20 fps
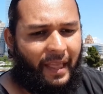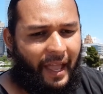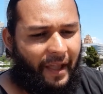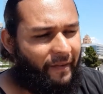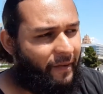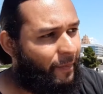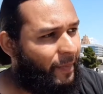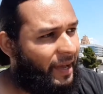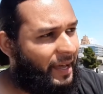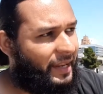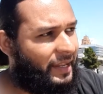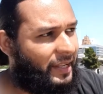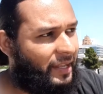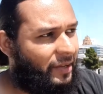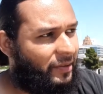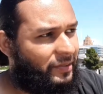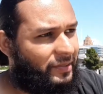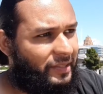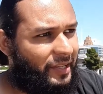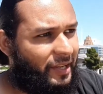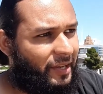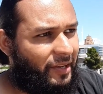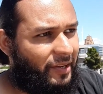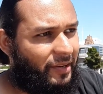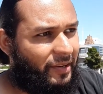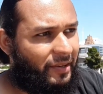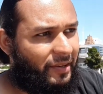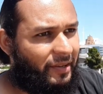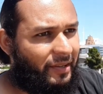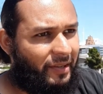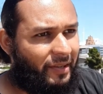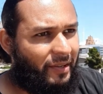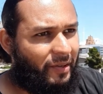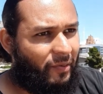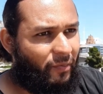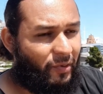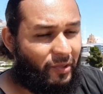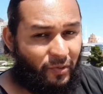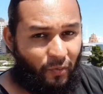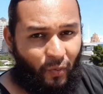Everybody else there
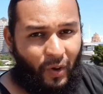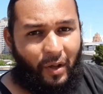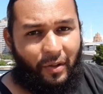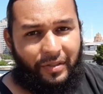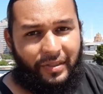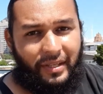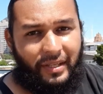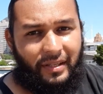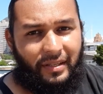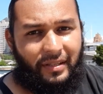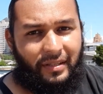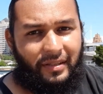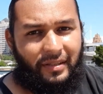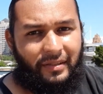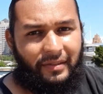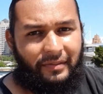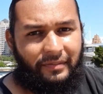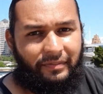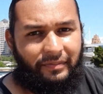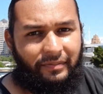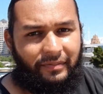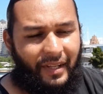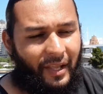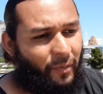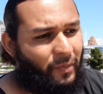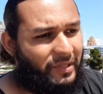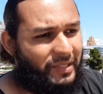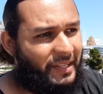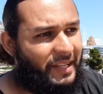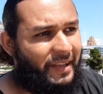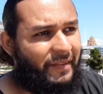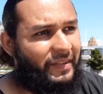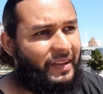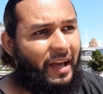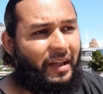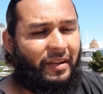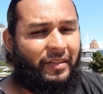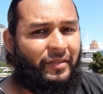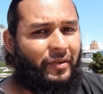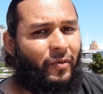was wealthy. They was given
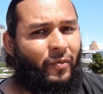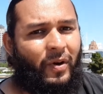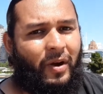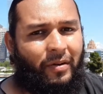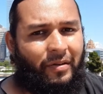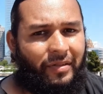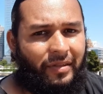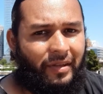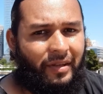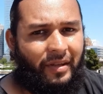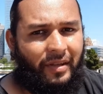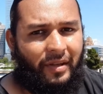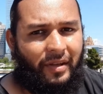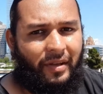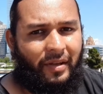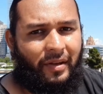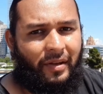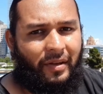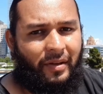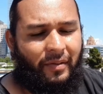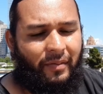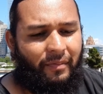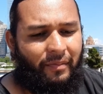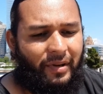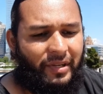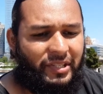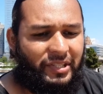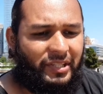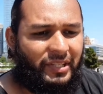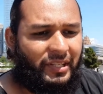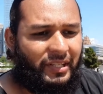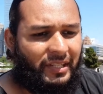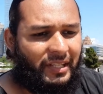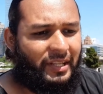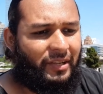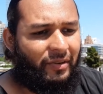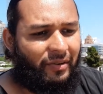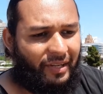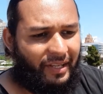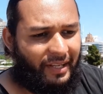out of their wealth. But she
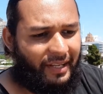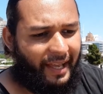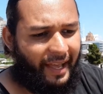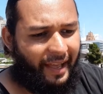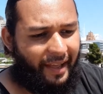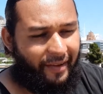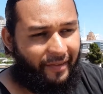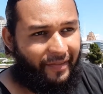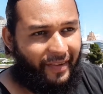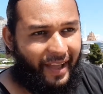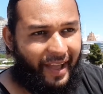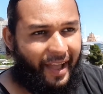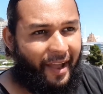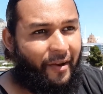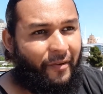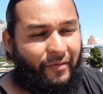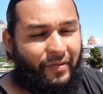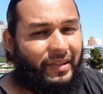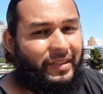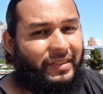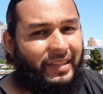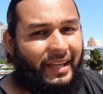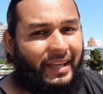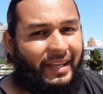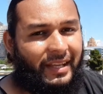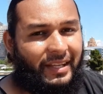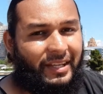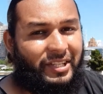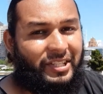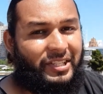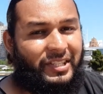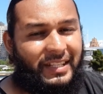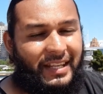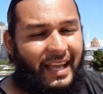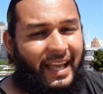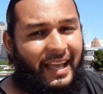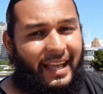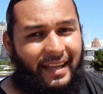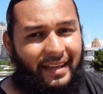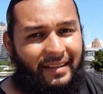literally gave everything she
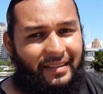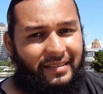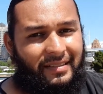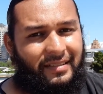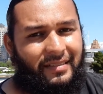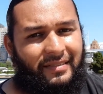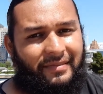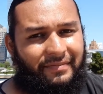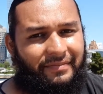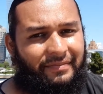has.